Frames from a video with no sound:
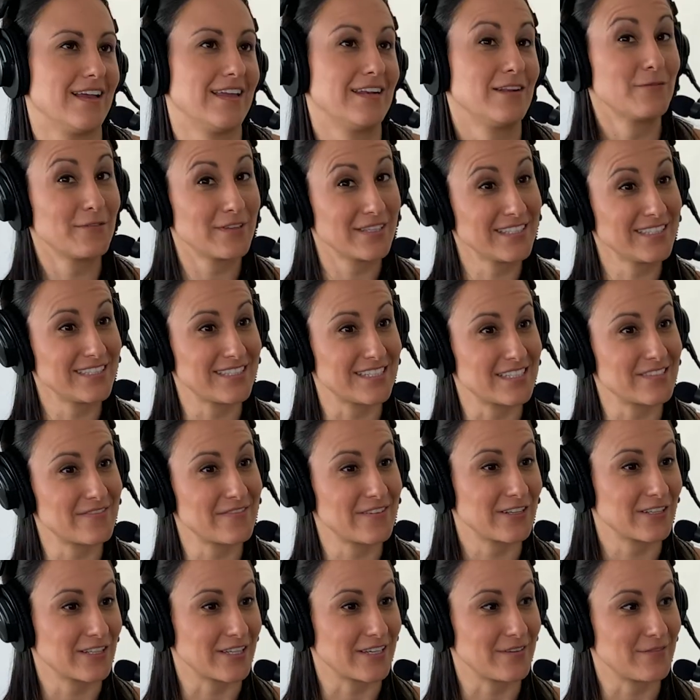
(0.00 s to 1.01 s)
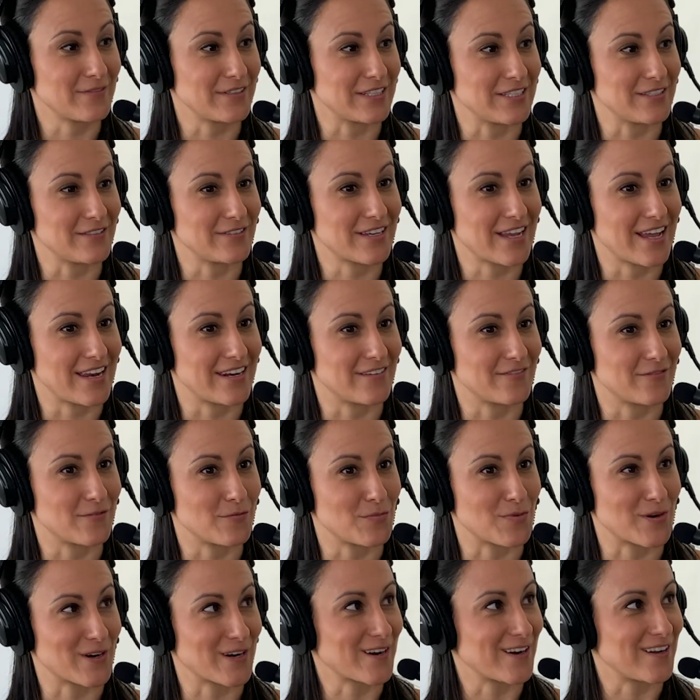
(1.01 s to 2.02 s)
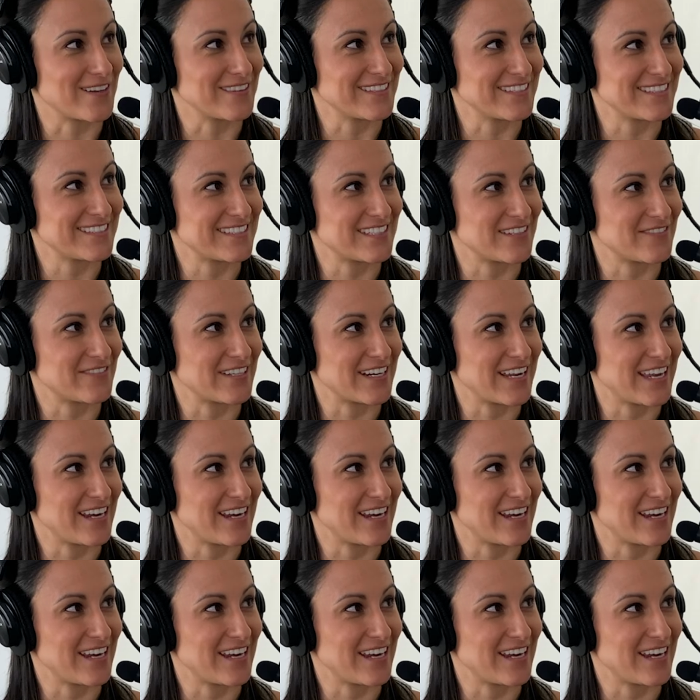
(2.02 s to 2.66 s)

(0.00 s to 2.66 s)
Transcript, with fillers: And it really does feel good when you kind of work on these different